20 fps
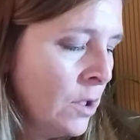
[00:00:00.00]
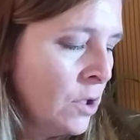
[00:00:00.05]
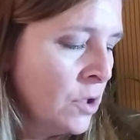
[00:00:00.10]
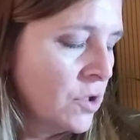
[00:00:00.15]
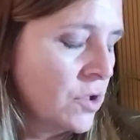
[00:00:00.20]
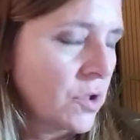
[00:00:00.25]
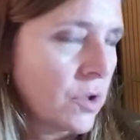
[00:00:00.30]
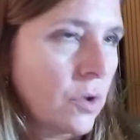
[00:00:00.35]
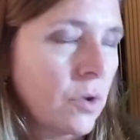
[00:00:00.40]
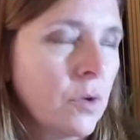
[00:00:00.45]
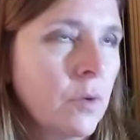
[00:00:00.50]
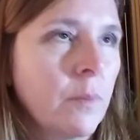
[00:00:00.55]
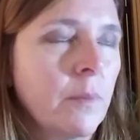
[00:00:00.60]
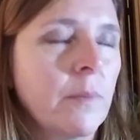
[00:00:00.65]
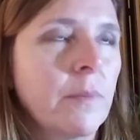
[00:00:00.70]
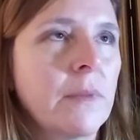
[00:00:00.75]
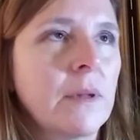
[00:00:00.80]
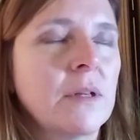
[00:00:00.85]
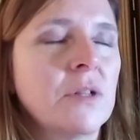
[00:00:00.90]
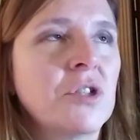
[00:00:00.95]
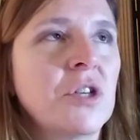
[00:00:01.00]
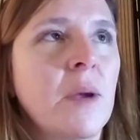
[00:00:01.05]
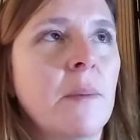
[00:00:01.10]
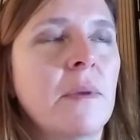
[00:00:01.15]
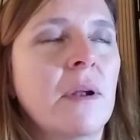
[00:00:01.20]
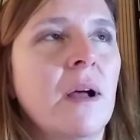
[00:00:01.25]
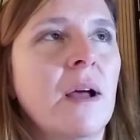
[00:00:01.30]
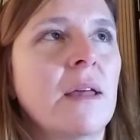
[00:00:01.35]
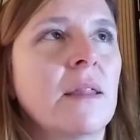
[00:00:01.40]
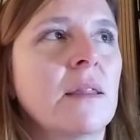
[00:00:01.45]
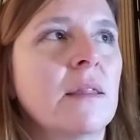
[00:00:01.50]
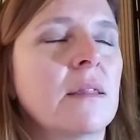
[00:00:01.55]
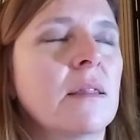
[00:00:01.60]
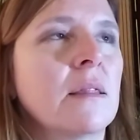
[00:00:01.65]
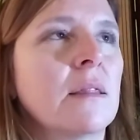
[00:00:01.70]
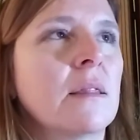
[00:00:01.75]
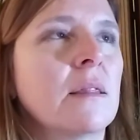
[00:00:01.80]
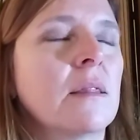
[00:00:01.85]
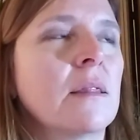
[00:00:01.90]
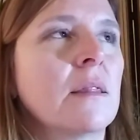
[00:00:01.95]
So, Gemini,
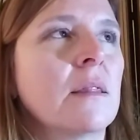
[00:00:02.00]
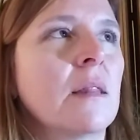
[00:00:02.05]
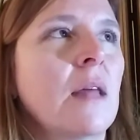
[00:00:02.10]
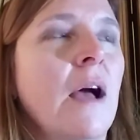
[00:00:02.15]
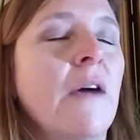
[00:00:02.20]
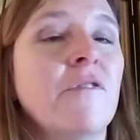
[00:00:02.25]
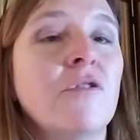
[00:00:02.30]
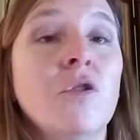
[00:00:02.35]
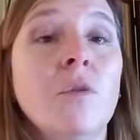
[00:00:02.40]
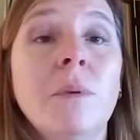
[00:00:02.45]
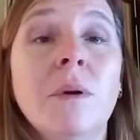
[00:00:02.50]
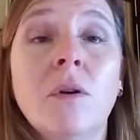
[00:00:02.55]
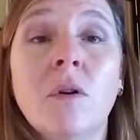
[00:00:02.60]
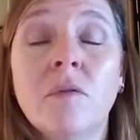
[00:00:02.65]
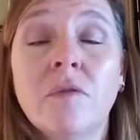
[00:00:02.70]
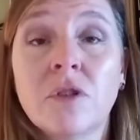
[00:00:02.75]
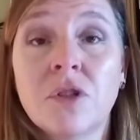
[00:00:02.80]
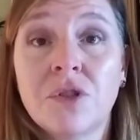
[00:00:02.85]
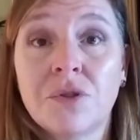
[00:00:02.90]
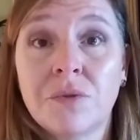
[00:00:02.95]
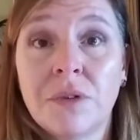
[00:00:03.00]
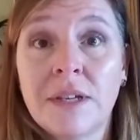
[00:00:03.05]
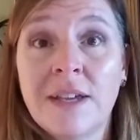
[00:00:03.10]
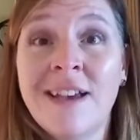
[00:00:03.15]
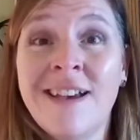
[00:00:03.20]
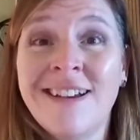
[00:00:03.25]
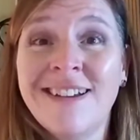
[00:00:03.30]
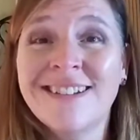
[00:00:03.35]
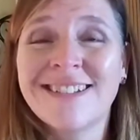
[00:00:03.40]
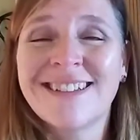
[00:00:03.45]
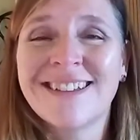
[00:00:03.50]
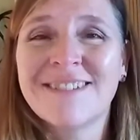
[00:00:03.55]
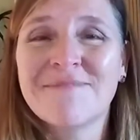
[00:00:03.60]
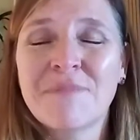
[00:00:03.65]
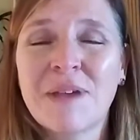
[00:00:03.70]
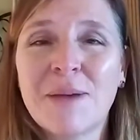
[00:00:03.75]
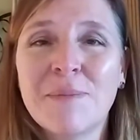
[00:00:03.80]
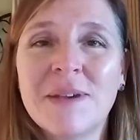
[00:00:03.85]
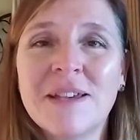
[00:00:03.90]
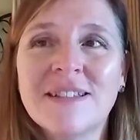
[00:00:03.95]
have you been overdoing it
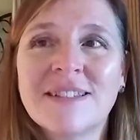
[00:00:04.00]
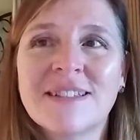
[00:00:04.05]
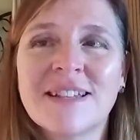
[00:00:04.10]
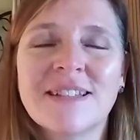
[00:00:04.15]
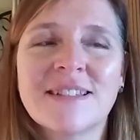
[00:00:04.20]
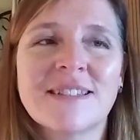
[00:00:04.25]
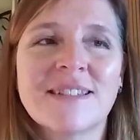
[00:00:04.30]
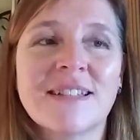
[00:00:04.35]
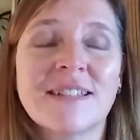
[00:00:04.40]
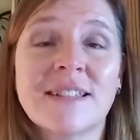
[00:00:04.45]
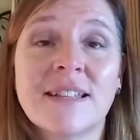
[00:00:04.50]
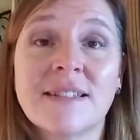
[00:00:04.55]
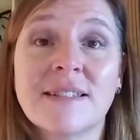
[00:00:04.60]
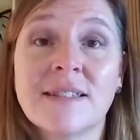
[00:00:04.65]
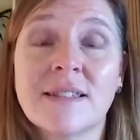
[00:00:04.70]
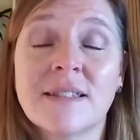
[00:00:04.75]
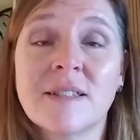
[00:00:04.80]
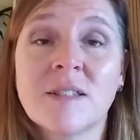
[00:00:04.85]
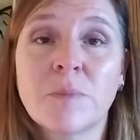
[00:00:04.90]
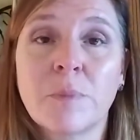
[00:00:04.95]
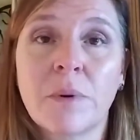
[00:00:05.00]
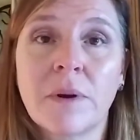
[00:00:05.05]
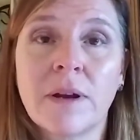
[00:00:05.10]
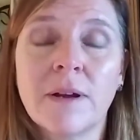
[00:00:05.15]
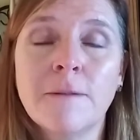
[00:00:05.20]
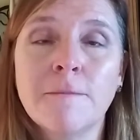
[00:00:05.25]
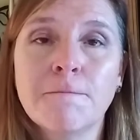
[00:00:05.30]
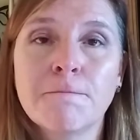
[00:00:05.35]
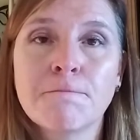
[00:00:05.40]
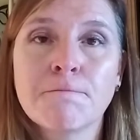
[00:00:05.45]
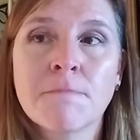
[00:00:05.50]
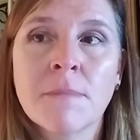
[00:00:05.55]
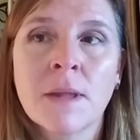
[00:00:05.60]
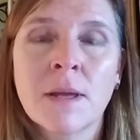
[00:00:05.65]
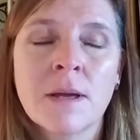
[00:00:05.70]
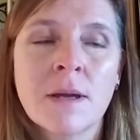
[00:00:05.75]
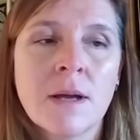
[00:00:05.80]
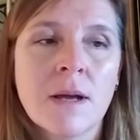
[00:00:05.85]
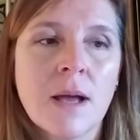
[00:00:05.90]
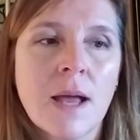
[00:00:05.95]
maybe since since the spring?
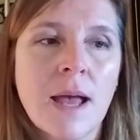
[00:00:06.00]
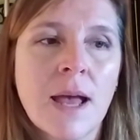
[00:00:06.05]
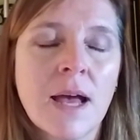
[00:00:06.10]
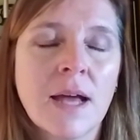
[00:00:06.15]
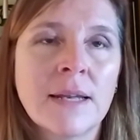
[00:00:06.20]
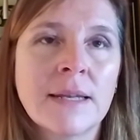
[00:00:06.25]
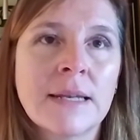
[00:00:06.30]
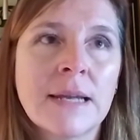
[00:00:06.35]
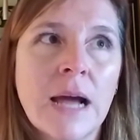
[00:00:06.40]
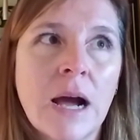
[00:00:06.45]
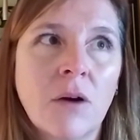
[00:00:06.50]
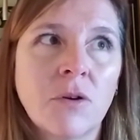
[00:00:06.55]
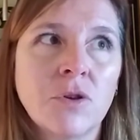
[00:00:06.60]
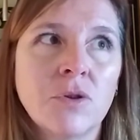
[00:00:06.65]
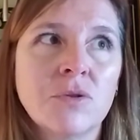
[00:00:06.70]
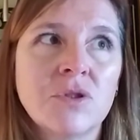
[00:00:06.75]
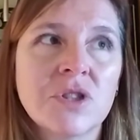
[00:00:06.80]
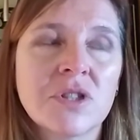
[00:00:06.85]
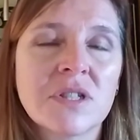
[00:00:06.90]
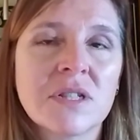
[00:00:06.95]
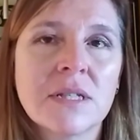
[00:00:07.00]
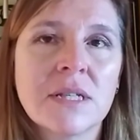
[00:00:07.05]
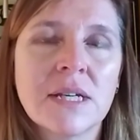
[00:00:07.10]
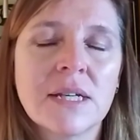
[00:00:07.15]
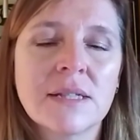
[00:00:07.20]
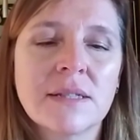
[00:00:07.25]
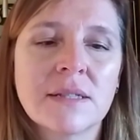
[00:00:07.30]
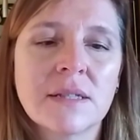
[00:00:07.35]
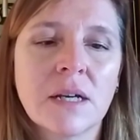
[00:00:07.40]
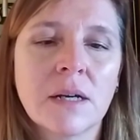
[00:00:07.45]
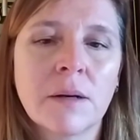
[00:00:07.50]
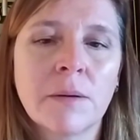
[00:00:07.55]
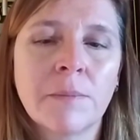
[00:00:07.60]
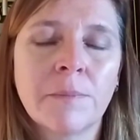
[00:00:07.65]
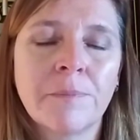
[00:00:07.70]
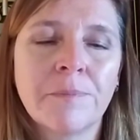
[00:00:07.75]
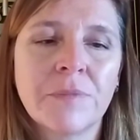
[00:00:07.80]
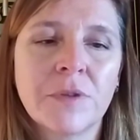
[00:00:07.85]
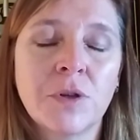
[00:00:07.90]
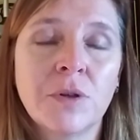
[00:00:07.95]
And now you just need
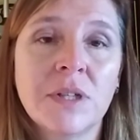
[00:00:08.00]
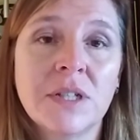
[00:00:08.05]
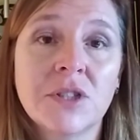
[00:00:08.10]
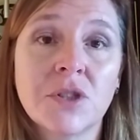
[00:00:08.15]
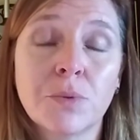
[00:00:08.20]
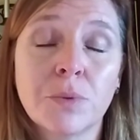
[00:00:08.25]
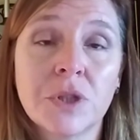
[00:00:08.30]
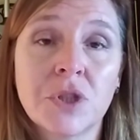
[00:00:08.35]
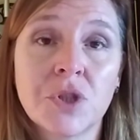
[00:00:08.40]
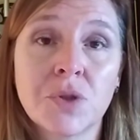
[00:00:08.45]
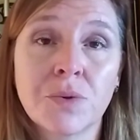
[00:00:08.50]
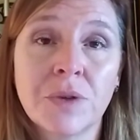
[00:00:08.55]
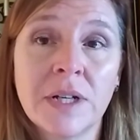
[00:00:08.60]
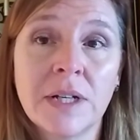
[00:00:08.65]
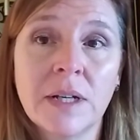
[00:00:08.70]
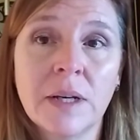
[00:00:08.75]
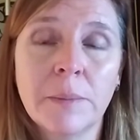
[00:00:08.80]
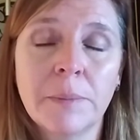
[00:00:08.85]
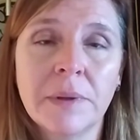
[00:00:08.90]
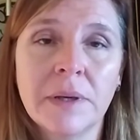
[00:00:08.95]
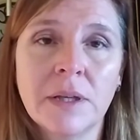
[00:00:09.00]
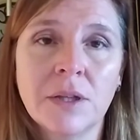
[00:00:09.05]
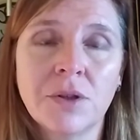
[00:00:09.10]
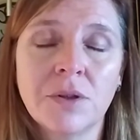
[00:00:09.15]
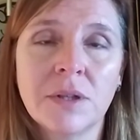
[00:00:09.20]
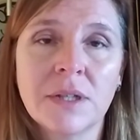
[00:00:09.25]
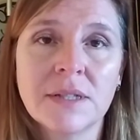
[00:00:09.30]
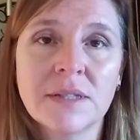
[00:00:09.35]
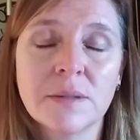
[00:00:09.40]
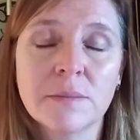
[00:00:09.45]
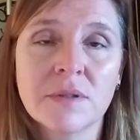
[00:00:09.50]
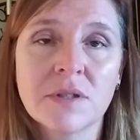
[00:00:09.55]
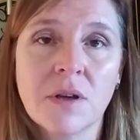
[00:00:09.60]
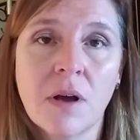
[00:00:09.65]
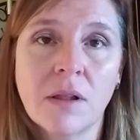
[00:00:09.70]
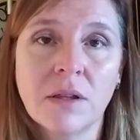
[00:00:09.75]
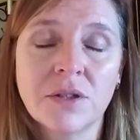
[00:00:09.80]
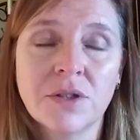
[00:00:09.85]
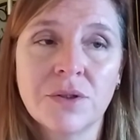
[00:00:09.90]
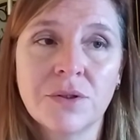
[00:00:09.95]
some you need to retreat a bit. You need some
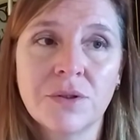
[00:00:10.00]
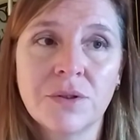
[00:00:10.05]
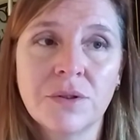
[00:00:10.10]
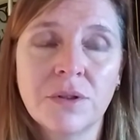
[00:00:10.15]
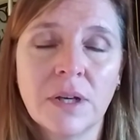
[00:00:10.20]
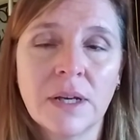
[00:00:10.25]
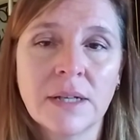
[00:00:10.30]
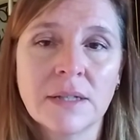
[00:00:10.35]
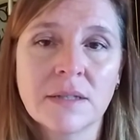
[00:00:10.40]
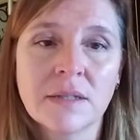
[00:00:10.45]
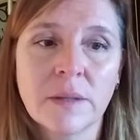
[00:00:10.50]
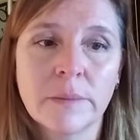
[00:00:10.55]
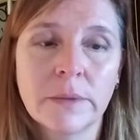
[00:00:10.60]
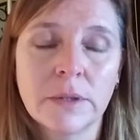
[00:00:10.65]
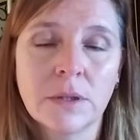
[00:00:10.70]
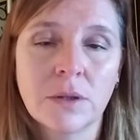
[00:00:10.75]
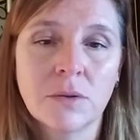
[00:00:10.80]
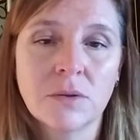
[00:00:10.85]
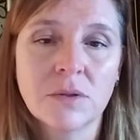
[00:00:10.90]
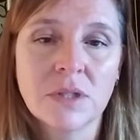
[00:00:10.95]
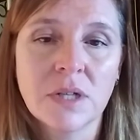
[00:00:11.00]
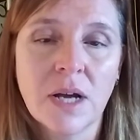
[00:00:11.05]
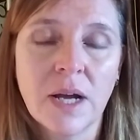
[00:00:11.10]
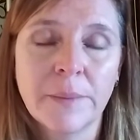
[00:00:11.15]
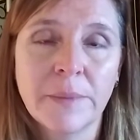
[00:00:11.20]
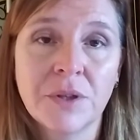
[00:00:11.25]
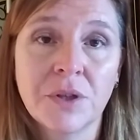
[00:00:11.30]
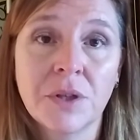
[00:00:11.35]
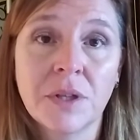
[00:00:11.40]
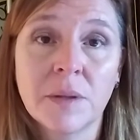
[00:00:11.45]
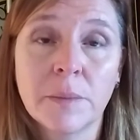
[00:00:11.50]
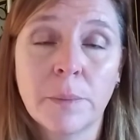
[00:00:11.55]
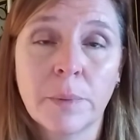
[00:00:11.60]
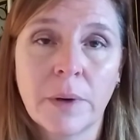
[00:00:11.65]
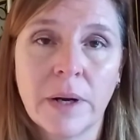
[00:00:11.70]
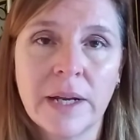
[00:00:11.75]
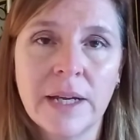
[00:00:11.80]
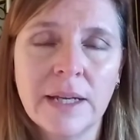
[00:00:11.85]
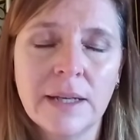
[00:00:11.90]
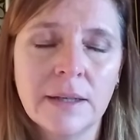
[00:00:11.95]
solitude and some alone time and you need a
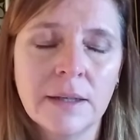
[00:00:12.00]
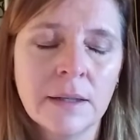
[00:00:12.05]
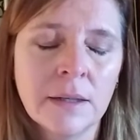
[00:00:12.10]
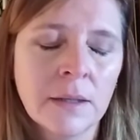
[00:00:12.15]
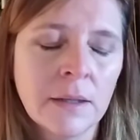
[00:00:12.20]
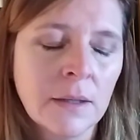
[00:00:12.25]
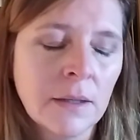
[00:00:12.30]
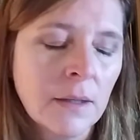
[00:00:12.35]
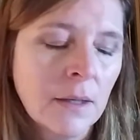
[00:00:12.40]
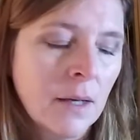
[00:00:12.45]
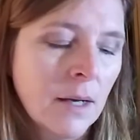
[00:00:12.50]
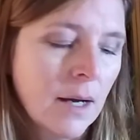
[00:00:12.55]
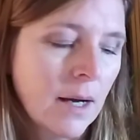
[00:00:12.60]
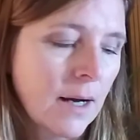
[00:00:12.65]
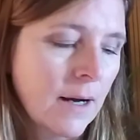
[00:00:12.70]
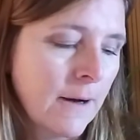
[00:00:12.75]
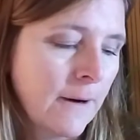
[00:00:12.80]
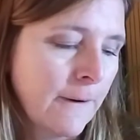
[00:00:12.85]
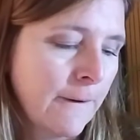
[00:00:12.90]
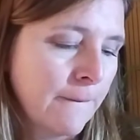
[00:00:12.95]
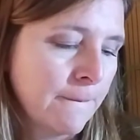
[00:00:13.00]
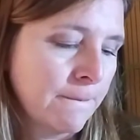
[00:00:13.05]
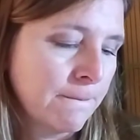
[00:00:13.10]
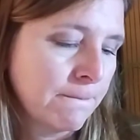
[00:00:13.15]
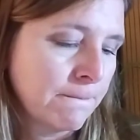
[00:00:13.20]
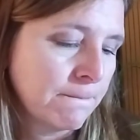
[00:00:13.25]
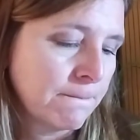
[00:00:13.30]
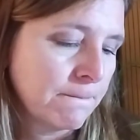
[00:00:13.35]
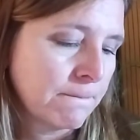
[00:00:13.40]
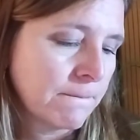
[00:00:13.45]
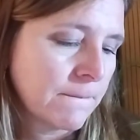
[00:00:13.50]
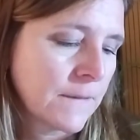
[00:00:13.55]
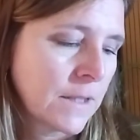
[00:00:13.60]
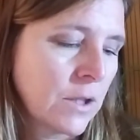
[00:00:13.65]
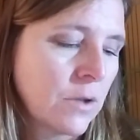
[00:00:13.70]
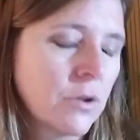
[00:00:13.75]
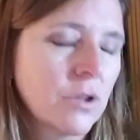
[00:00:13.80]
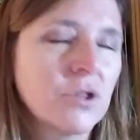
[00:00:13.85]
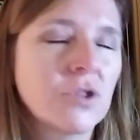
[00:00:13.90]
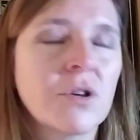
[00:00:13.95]
break. Um, you
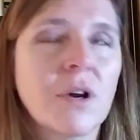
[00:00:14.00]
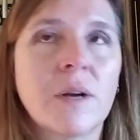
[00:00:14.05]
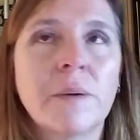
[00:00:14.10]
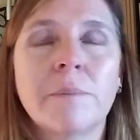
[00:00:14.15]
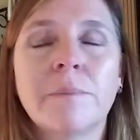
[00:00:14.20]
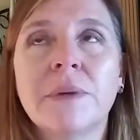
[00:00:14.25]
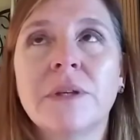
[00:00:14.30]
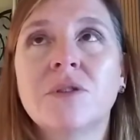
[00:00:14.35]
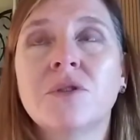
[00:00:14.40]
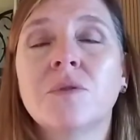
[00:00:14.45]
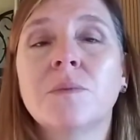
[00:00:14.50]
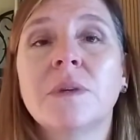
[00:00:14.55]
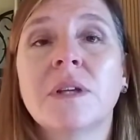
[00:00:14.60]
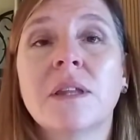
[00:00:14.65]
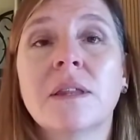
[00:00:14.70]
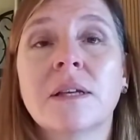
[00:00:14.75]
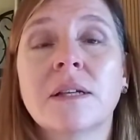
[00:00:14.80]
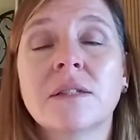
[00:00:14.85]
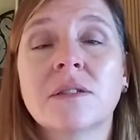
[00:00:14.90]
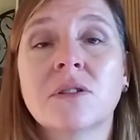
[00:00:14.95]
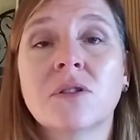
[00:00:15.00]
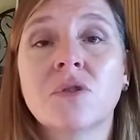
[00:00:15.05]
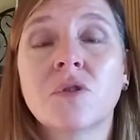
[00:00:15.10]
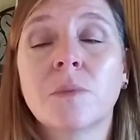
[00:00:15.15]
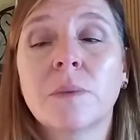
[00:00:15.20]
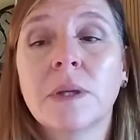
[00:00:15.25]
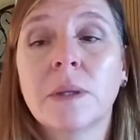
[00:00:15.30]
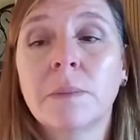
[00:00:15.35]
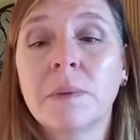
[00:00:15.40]
know, you're trying to be too many things to too many